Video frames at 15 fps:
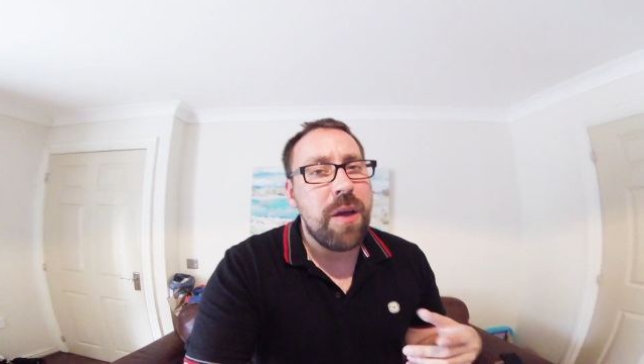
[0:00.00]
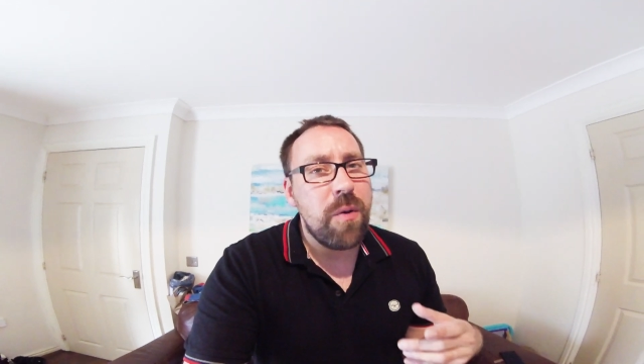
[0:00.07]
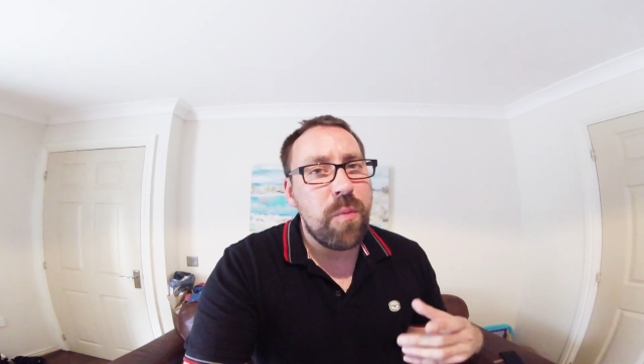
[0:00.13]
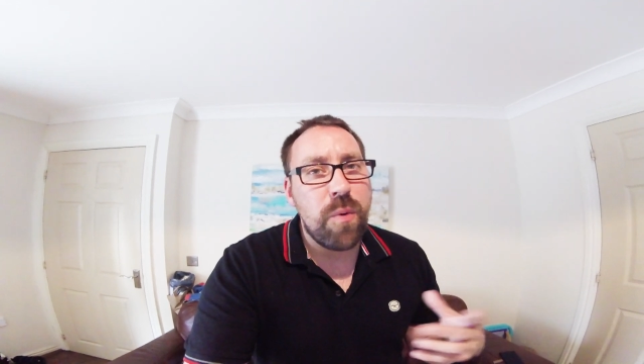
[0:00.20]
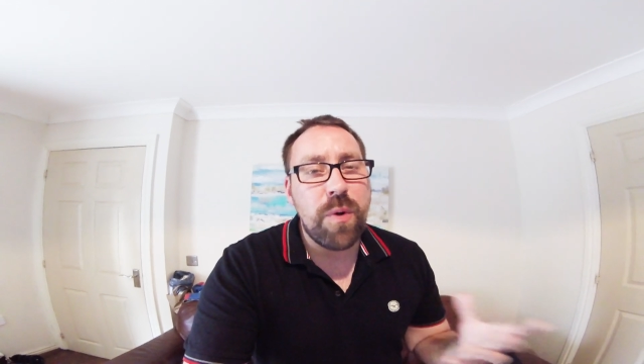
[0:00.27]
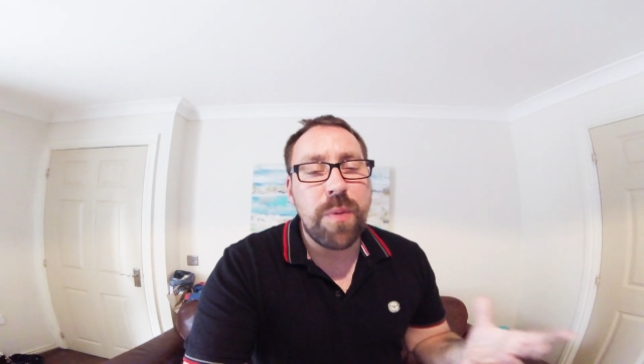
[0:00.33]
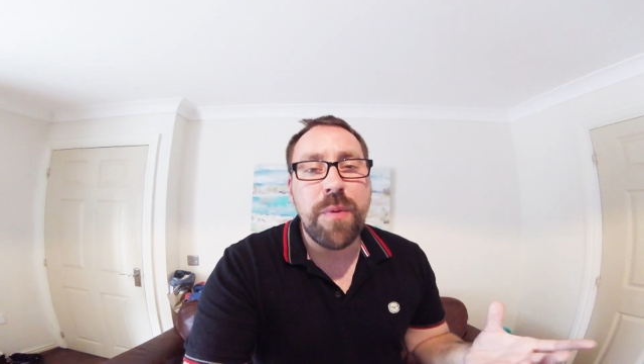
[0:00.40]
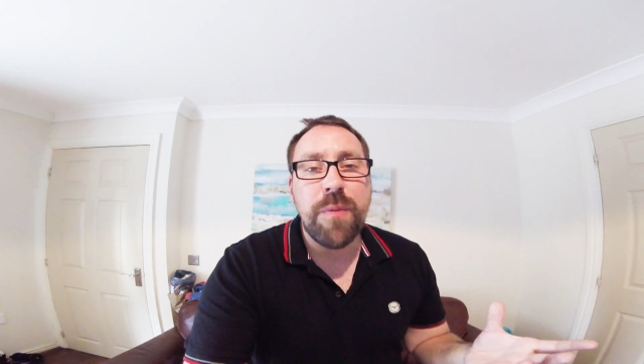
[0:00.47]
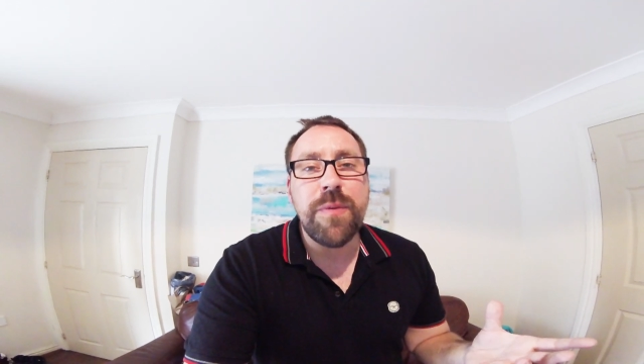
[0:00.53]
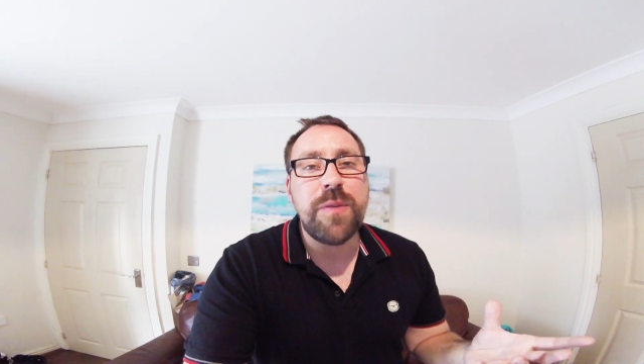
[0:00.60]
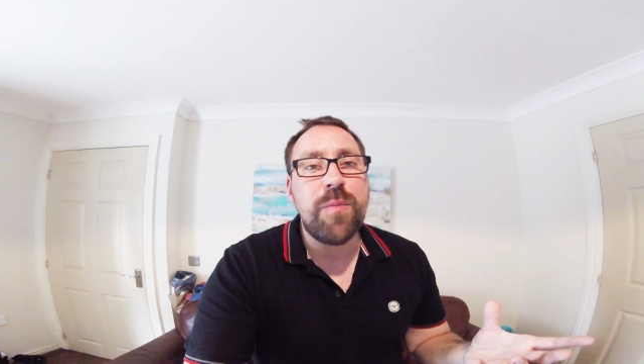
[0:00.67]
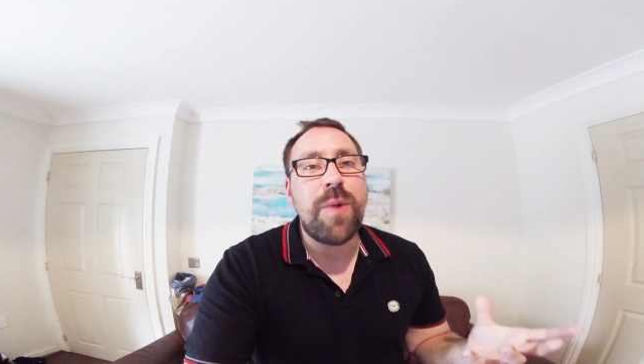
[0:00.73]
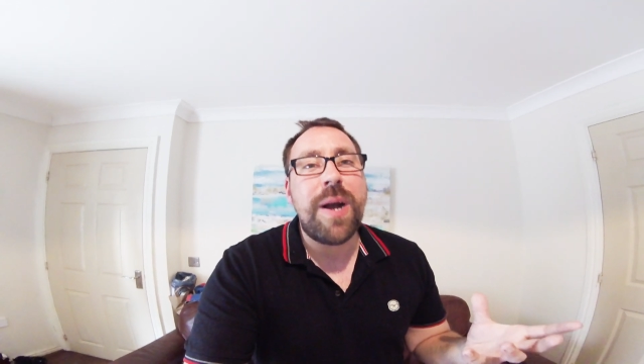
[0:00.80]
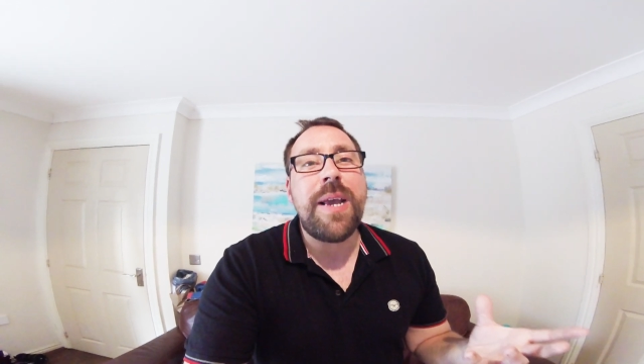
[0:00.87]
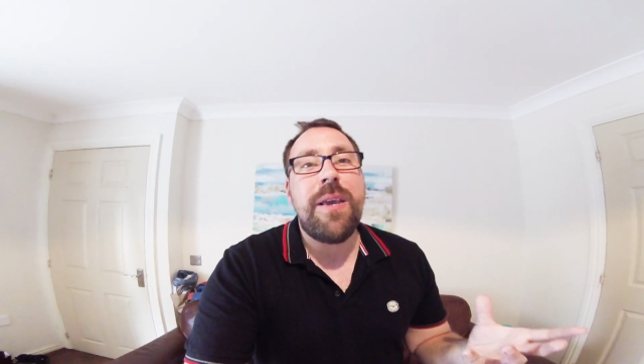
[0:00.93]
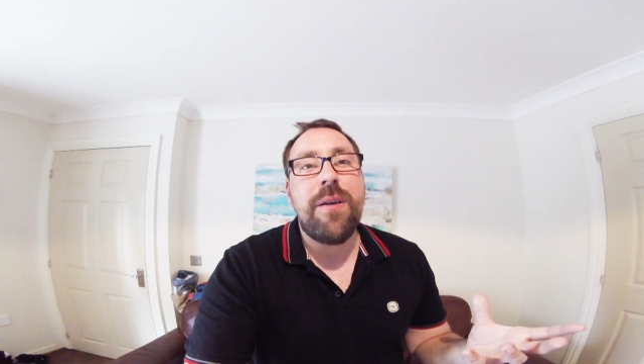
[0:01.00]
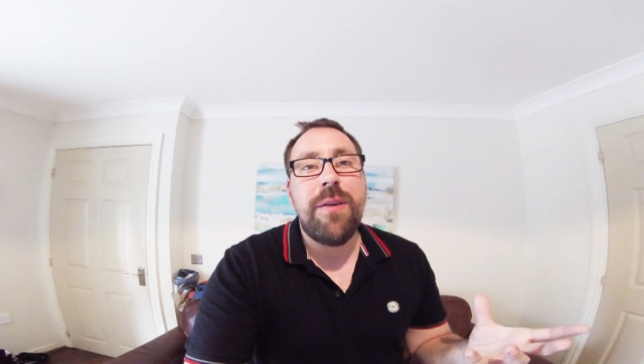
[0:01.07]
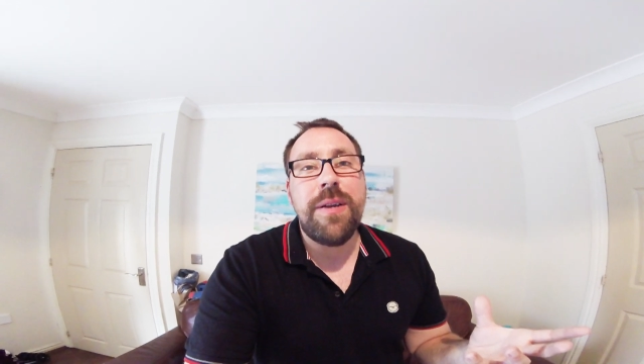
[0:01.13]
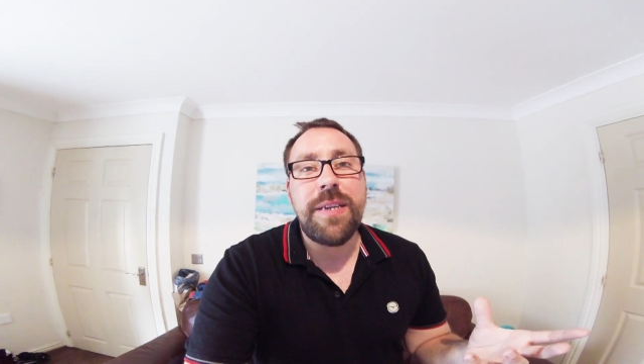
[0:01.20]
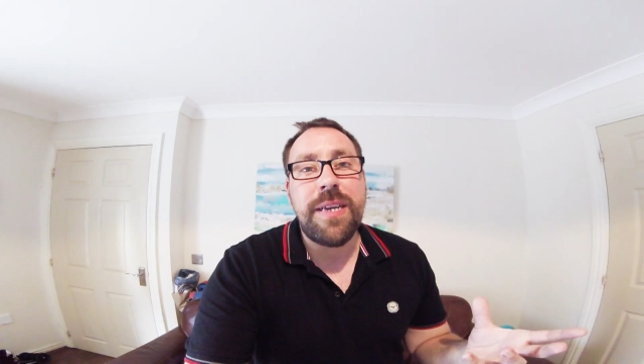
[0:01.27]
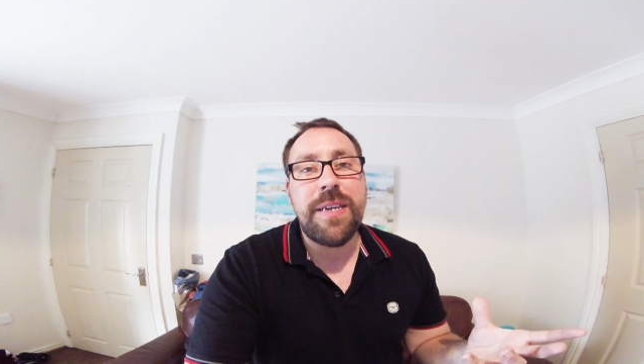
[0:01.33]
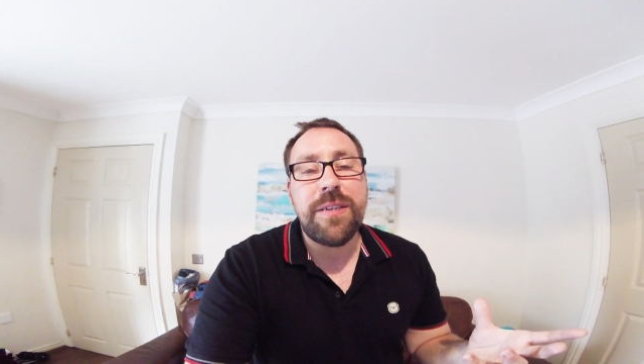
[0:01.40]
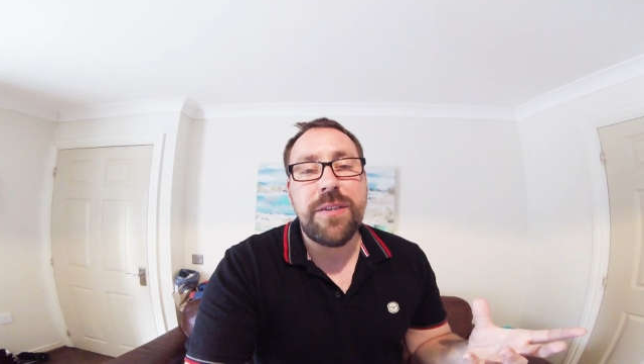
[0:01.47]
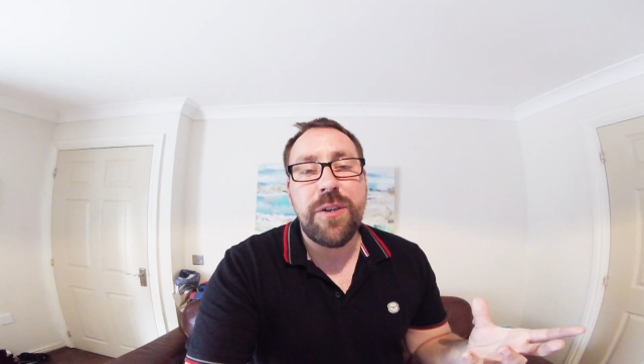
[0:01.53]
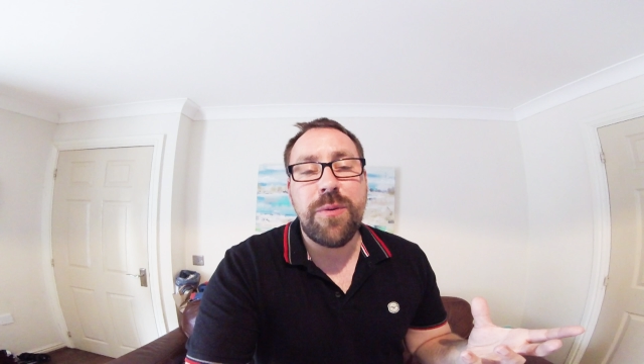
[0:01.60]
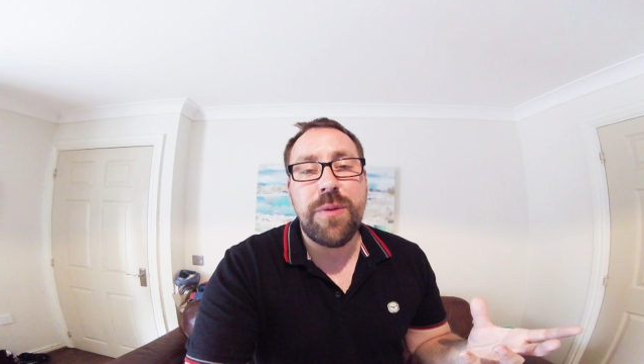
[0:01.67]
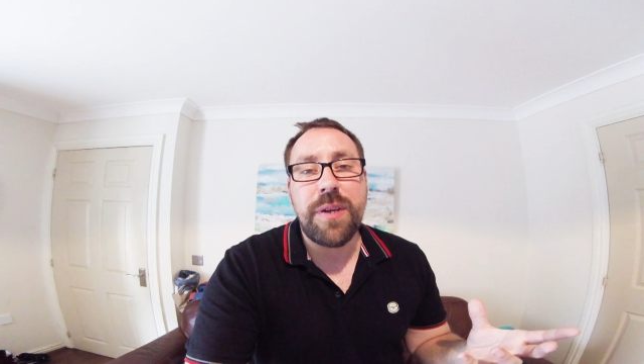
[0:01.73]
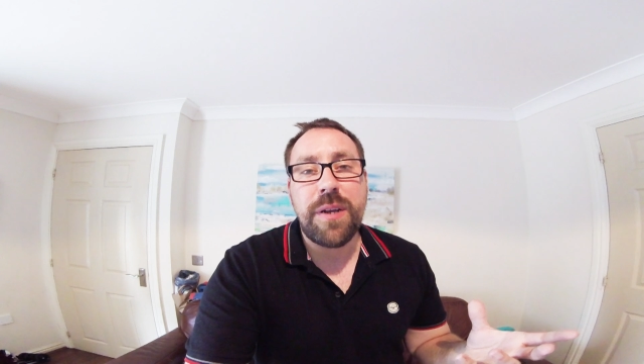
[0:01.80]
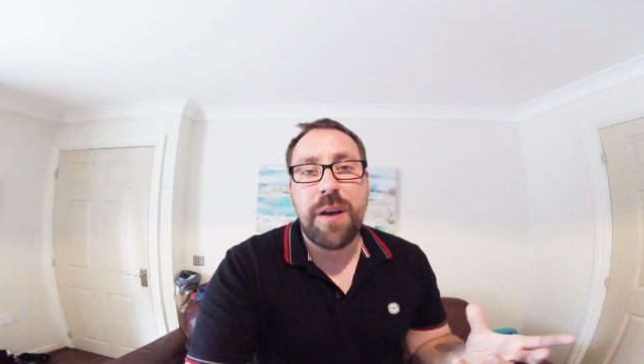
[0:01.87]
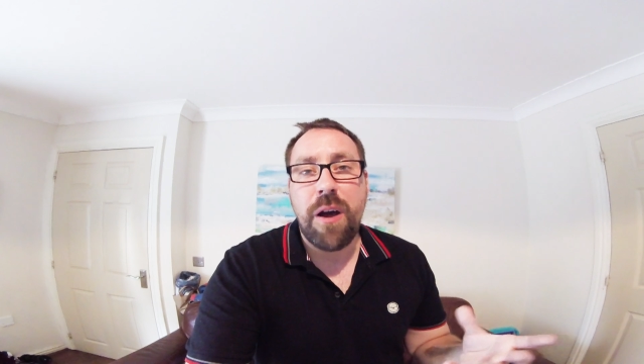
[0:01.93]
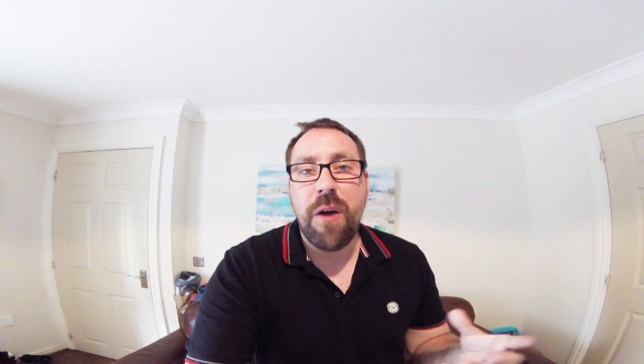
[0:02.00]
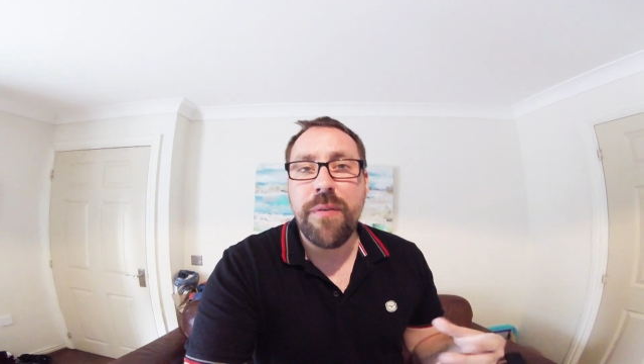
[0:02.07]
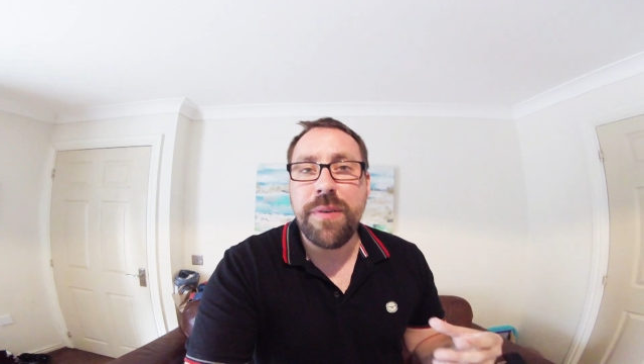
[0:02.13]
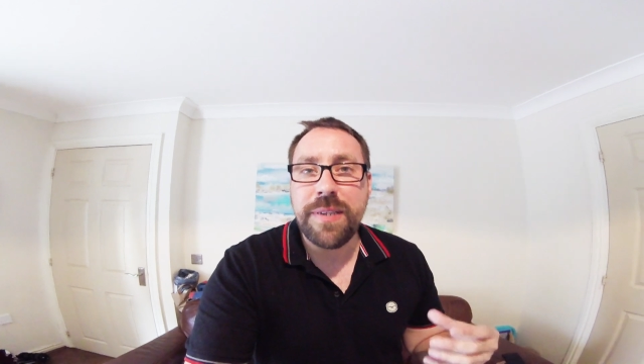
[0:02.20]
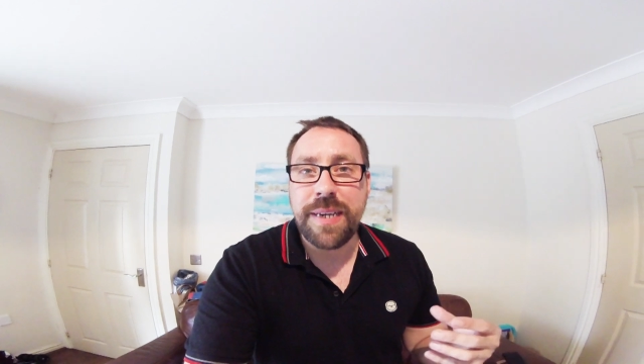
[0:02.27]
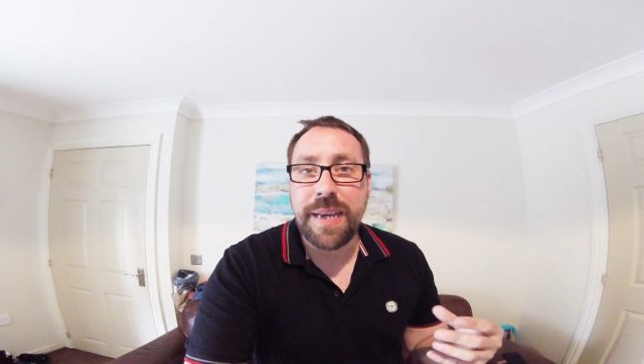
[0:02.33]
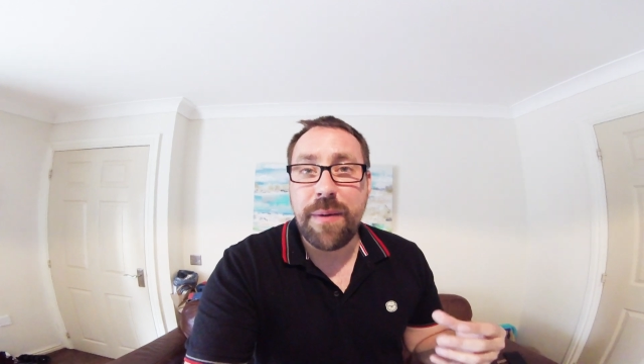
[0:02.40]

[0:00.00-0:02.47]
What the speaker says: we'll come up with some wacky ideas to do with the car and see